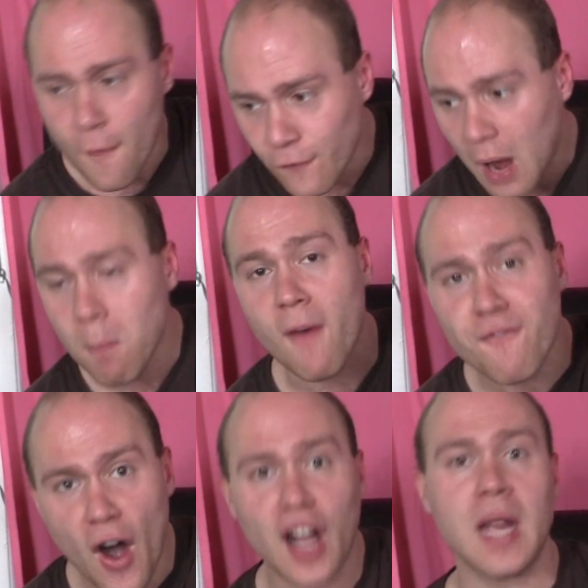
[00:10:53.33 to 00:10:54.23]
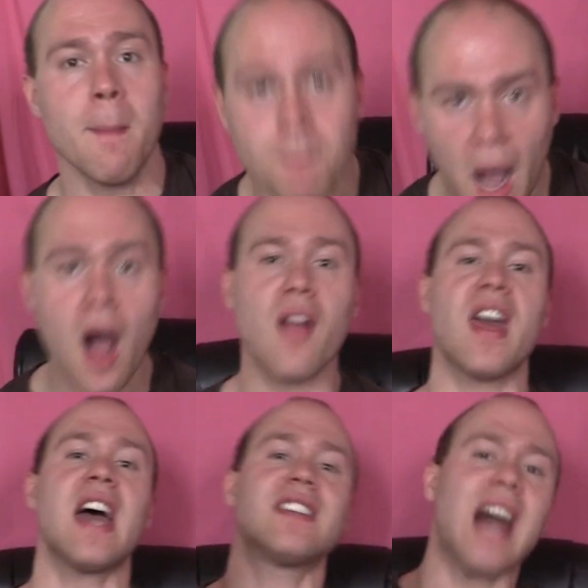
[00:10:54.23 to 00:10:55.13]
from a fucking bar that
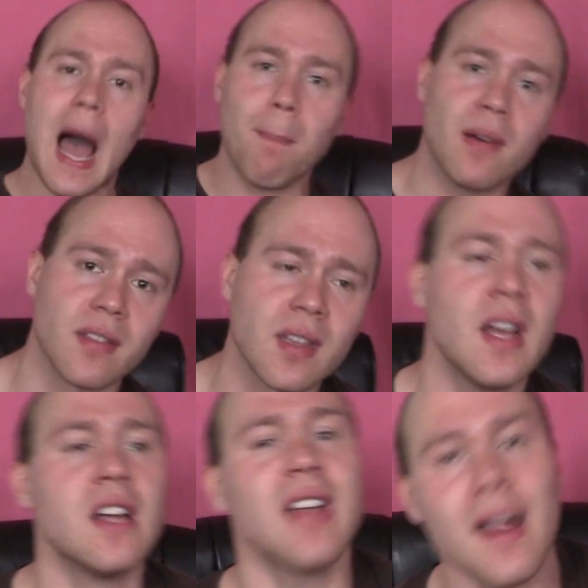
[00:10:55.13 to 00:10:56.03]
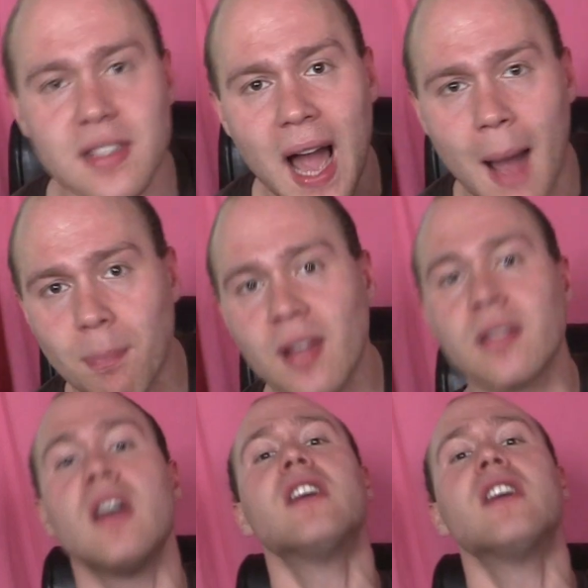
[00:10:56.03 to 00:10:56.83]
had tapas. Not topless,